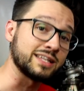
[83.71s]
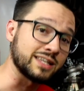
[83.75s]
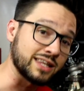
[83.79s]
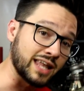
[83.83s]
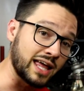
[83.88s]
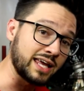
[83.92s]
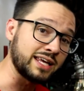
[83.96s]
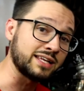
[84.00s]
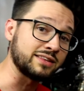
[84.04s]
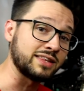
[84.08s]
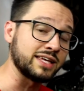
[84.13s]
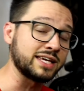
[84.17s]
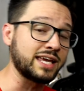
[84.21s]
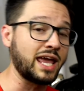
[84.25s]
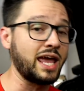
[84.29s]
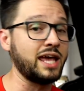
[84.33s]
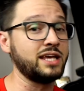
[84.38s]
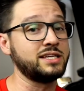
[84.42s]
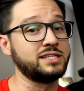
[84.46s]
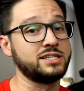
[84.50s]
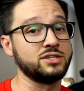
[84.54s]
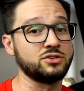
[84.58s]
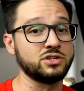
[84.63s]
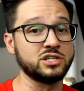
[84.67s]
like the
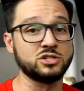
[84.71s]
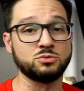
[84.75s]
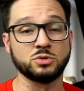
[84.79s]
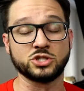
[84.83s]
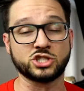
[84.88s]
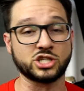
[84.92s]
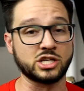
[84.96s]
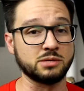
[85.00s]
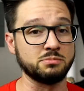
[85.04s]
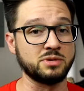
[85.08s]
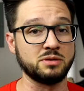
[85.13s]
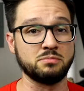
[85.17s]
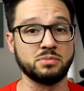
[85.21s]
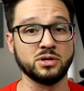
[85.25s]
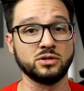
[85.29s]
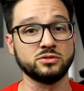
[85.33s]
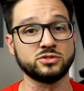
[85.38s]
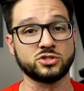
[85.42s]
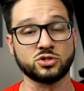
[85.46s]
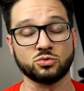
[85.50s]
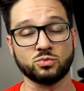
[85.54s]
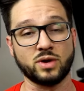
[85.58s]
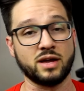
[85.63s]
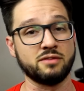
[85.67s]
K series, which can be
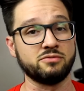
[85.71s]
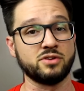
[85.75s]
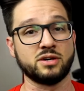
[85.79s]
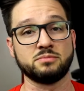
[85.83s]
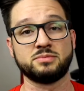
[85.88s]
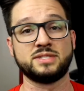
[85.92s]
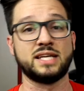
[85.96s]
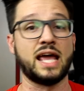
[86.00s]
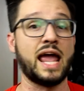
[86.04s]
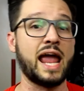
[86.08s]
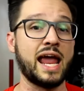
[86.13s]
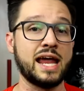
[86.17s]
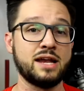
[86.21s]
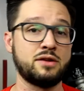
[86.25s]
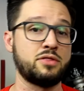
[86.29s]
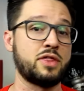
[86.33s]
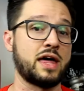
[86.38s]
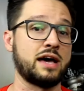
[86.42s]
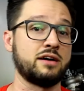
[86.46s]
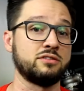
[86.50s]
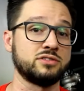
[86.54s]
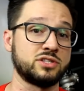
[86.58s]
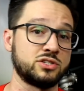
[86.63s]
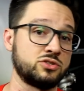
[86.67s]
built to rev up to
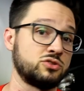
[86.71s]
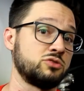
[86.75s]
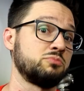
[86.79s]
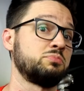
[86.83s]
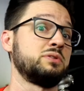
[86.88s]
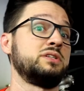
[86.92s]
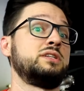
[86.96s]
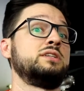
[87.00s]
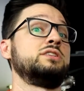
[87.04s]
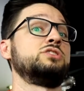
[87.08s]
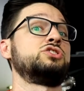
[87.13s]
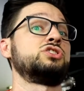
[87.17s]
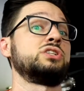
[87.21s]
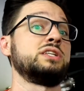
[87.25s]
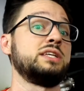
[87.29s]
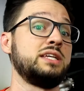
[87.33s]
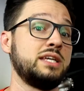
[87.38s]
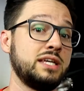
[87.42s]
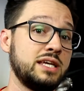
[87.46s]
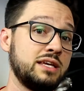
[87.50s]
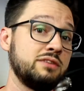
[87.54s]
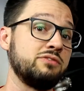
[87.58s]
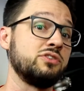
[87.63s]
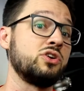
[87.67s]
8,000 or potentially
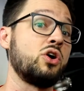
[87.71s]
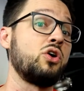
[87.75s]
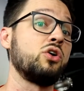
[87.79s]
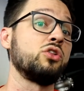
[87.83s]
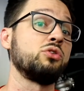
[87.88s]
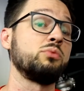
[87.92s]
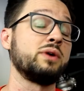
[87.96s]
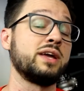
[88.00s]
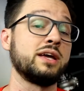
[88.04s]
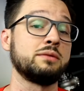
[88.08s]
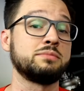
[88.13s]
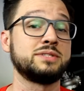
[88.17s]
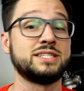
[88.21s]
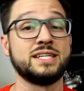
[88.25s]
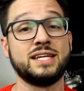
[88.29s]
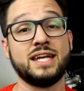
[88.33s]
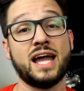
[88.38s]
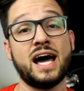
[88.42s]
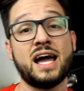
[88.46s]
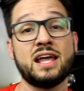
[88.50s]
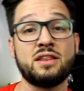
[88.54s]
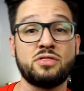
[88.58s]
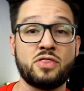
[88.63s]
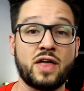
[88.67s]
even all the way up to
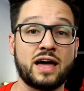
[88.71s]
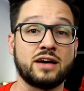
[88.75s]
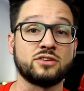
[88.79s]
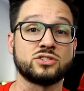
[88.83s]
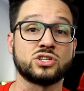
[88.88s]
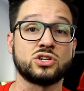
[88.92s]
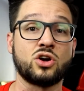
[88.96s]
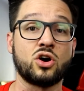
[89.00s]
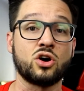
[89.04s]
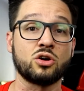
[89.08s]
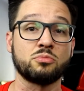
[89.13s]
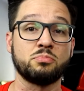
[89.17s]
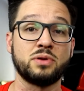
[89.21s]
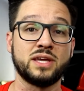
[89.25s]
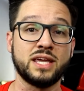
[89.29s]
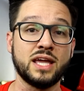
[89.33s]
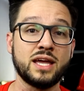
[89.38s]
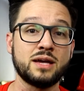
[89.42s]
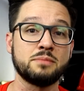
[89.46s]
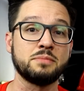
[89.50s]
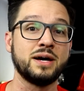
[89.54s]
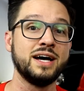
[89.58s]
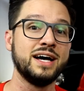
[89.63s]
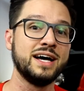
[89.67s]
9,000
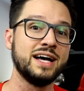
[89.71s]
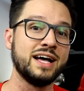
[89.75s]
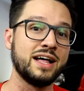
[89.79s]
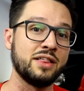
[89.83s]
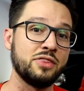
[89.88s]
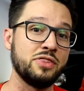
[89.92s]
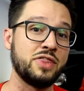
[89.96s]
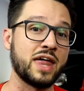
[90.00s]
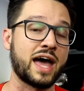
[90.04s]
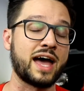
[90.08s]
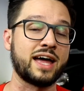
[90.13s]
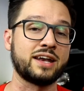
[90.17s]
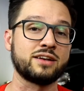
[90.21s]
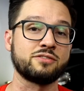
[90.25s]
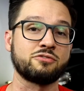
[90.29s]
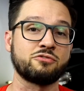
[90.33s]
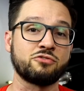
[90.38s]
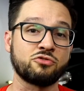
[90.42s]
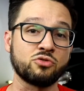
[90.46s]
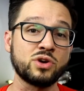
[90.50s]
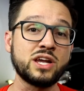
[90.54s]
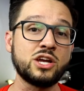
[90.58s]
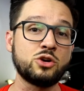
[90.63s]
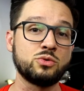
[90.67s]
RPM, that
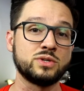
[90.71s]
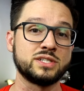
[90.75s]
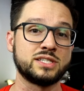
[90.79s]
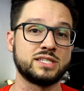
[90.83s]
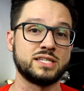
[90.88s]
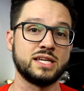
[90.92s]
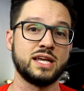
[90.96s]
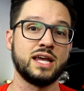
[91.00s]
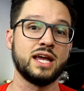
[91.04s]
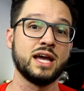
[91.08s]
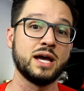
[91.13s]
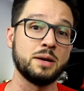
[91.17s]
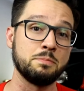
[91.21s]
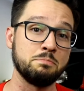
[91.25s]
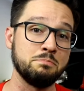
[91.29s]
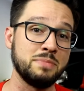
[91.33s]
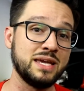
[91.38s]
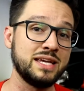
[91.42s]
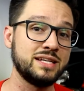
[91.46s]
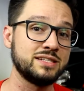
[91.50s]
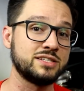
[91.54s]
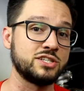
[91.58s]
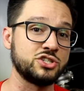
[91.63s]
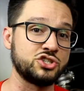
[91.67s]
frequency
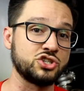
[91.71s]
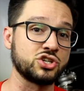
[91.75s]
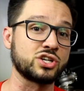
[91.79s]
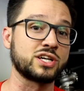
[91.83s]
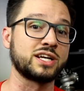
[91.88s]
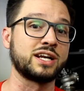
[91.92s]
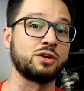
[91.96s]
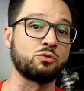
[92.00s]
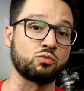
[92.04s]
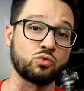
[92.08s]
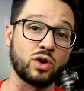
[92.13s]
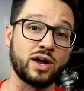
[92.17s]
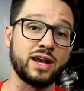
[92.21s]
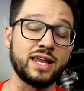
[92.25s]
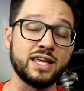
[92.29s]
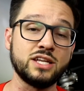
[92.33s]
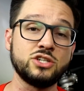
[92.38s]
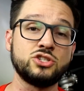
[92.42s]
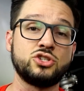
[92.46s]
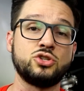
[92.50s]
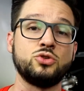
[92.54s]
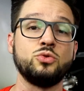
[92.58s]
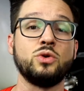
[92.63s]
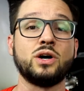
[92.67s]
means that you're gonna run
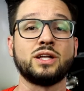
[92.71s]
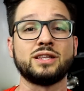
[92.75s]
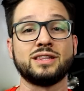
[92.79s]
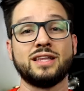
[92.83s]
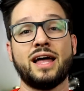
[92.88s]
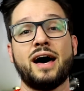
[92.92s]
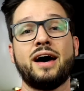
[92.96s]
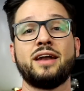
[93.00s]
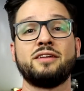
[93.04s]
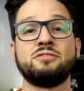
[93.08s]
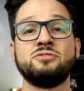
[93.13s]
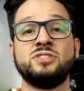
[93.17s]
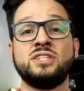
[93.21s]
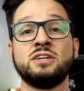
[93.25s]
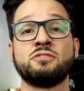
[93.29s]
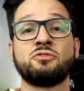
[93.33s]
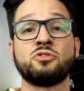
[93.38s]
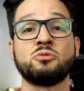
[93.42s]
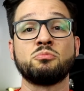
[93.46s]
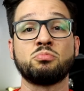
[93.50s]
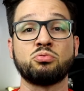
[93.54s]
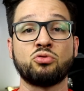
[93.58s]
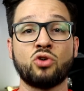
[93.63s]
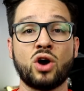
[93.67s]
into a lot of
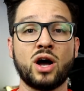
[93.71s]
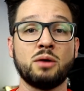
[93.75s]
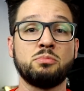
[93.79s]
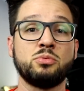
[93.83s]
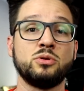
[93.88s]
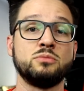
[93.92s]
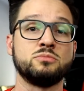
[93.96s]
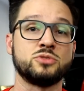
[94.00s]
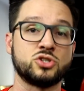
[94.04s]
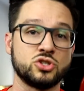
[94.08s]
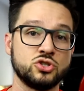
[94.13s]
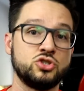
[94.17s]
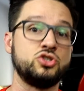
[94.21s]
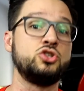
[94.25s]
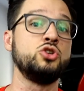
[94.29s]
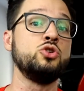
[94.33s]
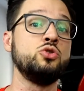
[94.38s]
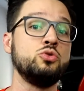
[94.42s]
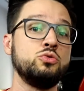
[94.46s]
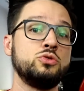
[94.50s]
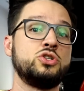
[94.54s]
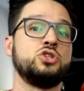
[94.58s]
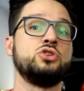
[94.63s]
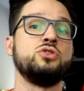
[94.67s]
different problems
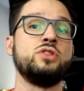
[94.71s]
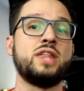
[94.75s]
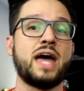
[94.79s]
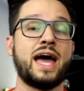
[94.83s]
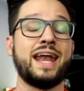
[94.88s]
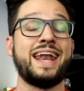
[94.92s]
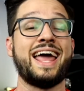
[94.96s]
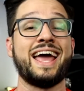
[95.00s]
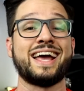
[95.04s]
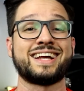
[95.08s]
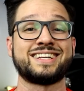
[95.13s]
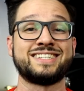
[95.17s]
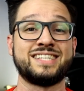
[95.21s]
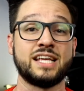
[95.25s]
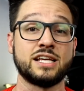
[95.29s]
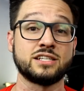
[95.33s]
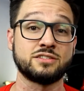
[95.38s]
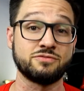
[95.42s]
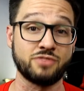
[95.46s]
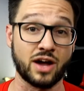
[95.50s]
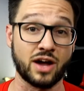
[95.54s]
due to that excess